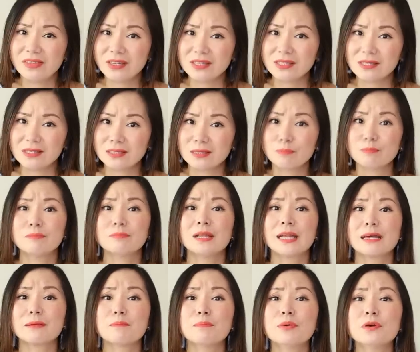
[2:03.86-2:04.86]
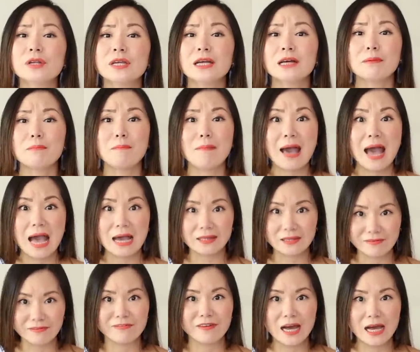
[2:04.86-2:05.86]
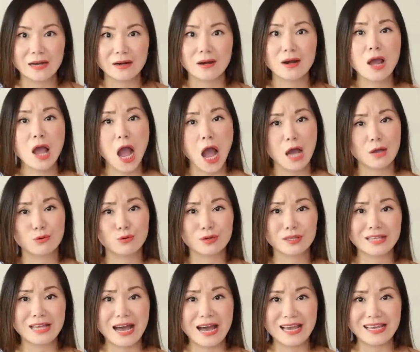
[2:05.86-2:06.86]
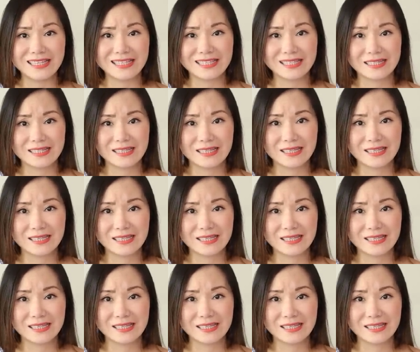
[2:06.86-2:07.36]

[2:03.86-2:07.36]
this is like putting a magnifier on your thighs.